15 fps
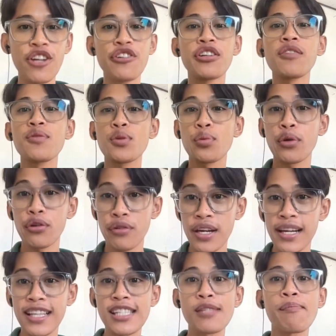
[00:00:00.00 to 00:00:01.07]
The nerves were
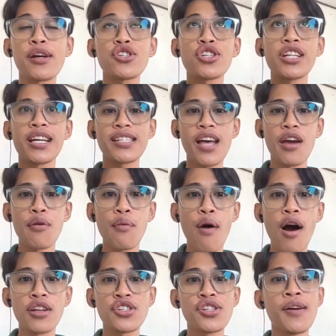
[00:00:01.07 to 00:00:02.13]
real, especially as I
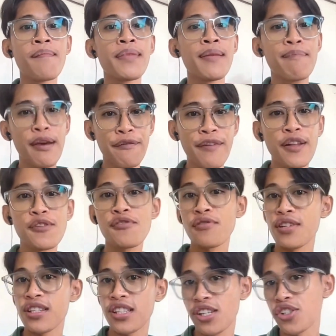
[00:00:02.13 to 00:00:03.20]
watched my fellow
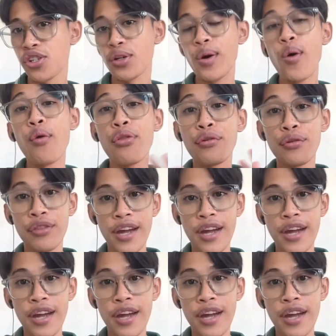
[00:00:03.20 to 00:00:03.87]
student teacher go through